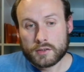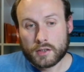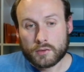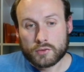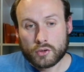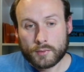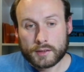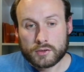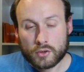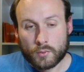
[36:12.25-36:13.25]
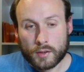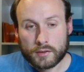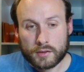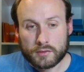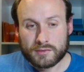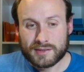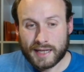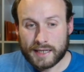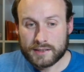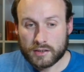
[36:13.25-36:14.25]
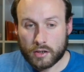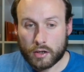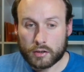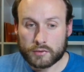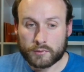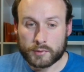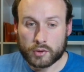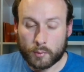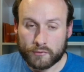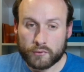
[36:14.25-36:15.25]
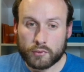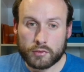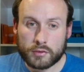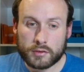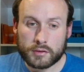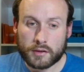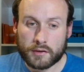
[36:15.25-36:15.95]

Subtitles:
So 2 mana, 2/1 that takes a card from the top 4,